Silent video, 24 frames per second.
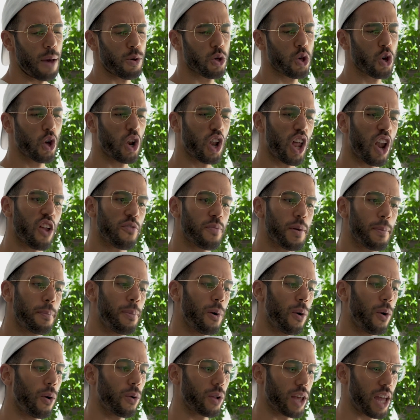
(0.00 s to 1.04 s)
I'm sure a lot of
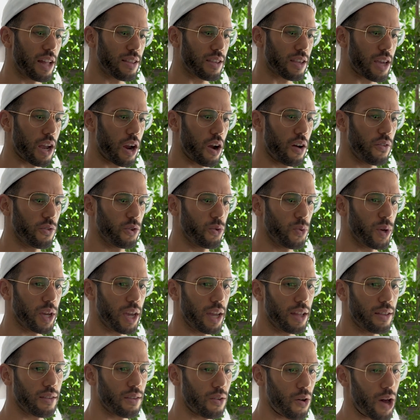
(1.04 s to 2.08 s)
people get scared of doing
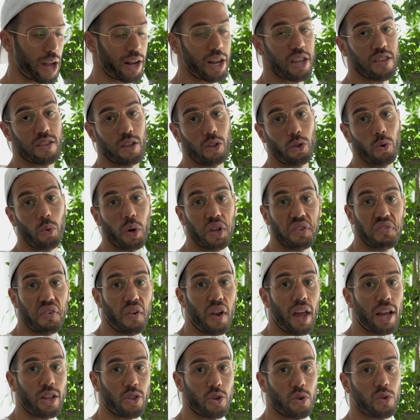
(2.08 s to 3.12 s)
it, or at least they do it for
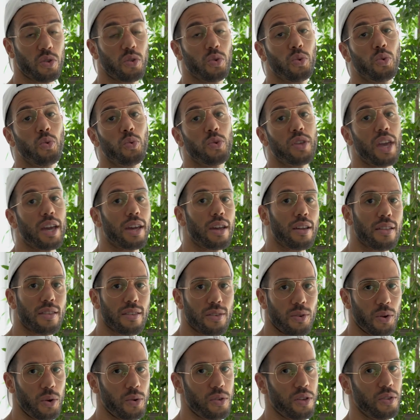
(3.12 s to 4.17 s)
like just 2
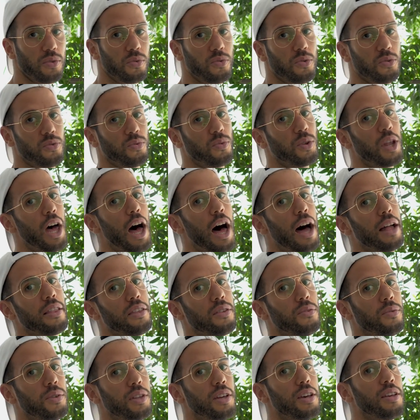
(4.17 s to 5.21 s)
seconds. You know, they just do that,
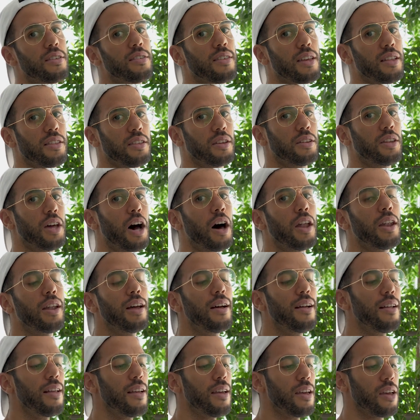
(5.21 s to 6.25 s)
they do this, and they're done.
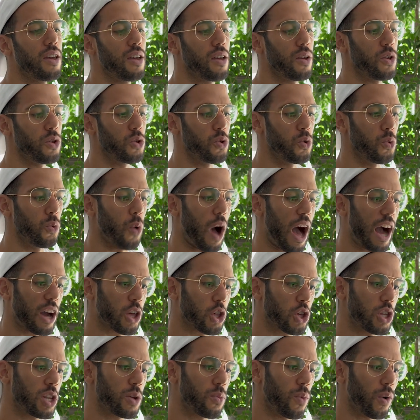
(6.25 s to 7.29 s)
You
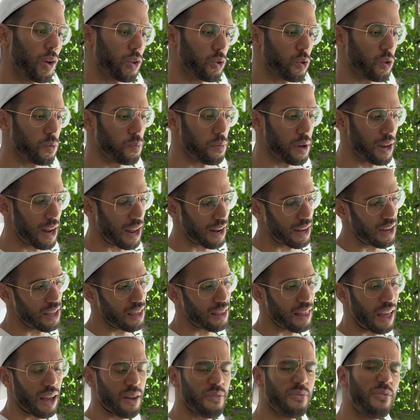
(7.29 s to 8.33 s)
actually want to spend at
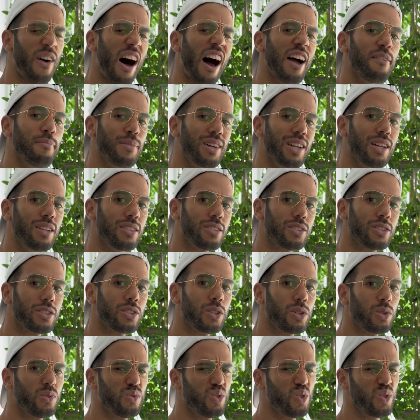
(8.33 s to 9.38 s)
least like 5
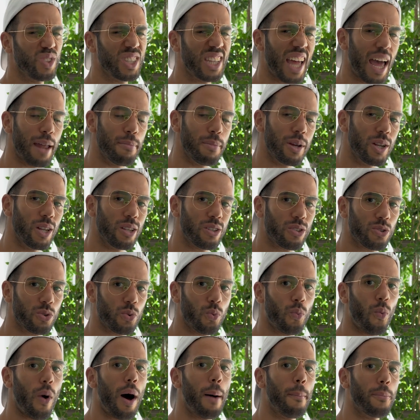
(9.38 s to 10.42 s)
minutes to 10 minutes to
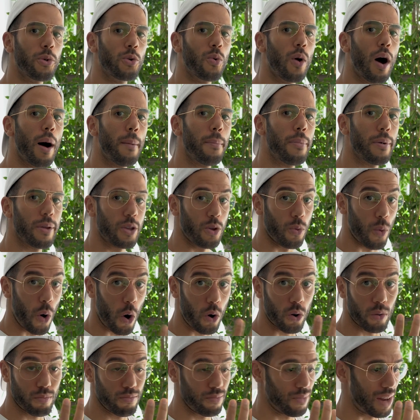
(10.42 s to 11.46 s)
warm you up. You
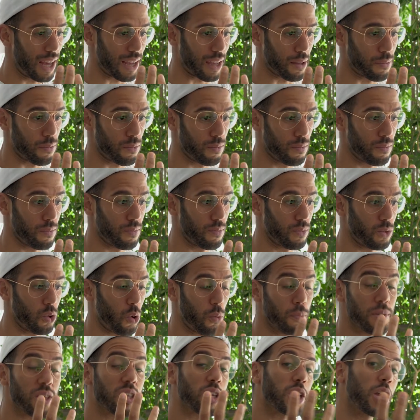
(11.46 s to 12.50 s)
all, like,
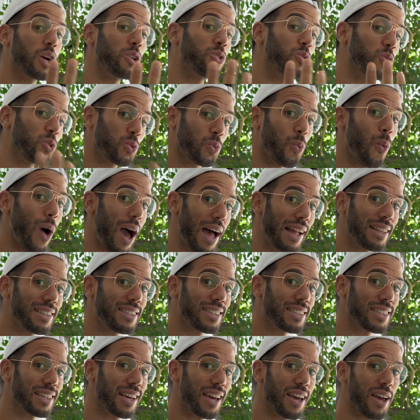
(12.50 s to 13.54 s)
don't be scared to
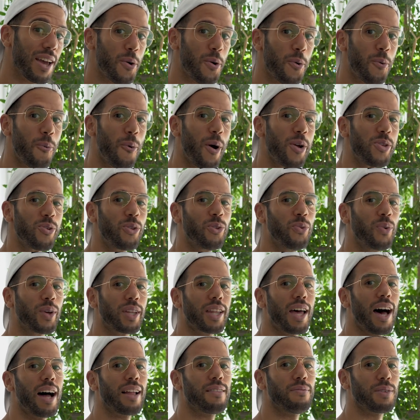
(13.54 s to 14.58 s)
sweat when you're doing
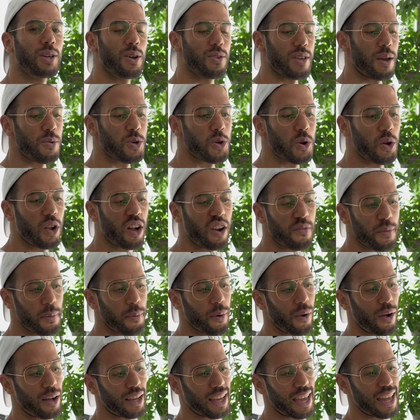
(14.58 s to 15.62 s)
that, because I'm sure a lot of
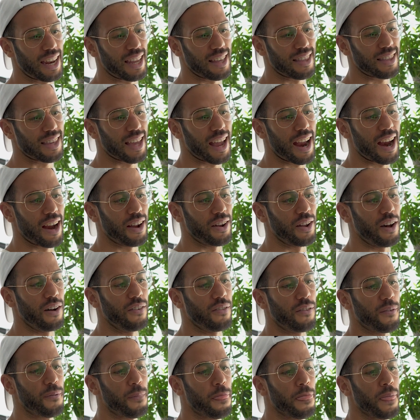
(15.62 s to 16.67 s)
people are getting scared
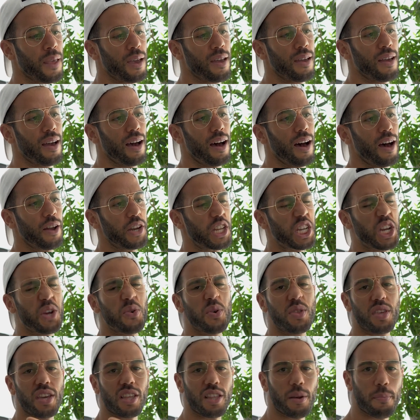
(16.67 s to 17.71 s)
of
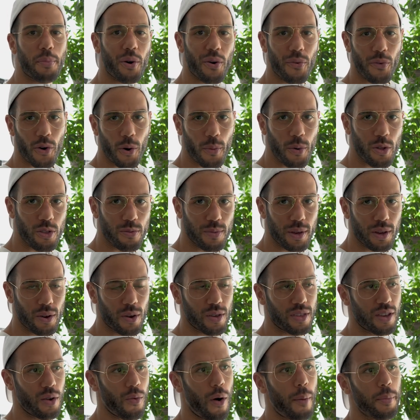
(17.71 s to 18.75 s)
decreasing their performance
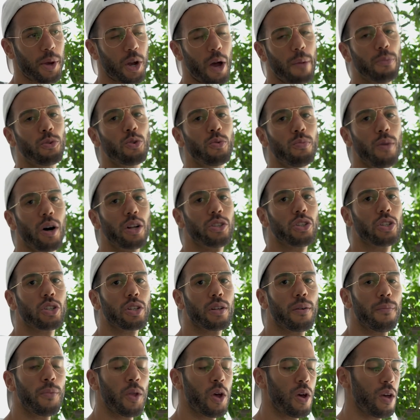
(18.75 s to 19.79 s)
because they're warming up too
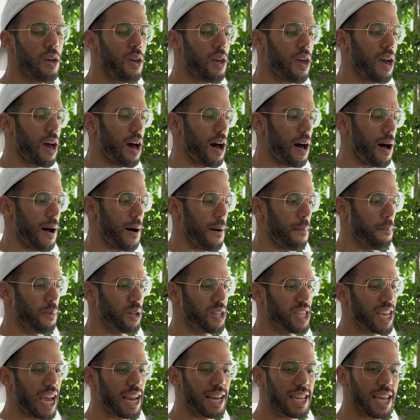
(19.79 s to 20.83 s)
much. But
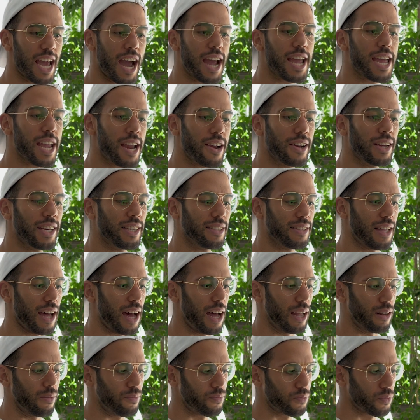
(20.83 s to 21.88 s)
the idea here is
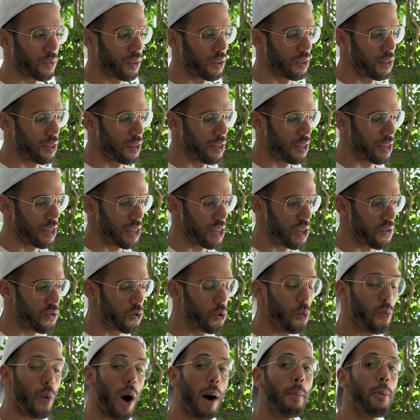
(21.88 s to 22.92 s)
that if
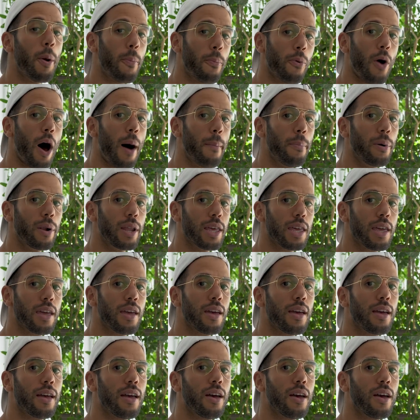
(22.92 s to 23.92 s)
you warm up properly,